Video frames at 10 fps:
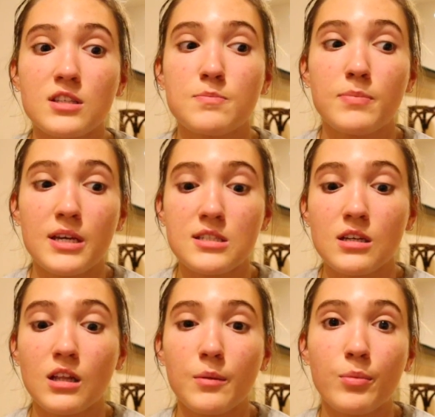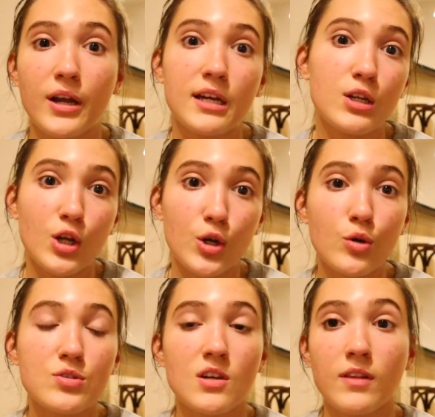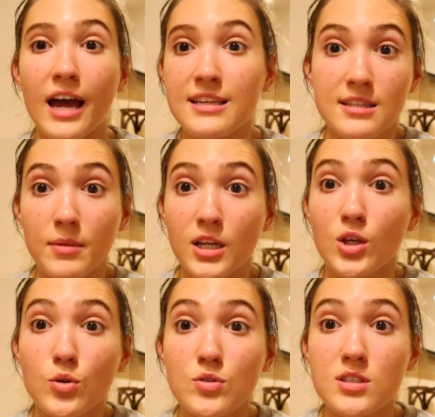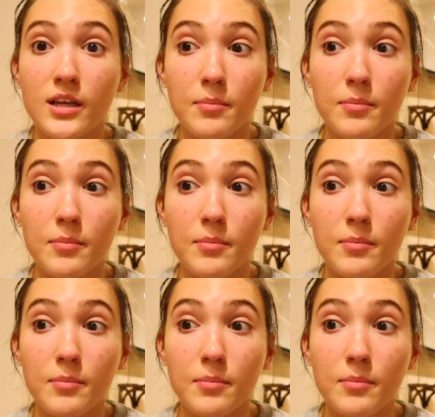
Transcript: that's basically brand new, stuff that hasn't been used.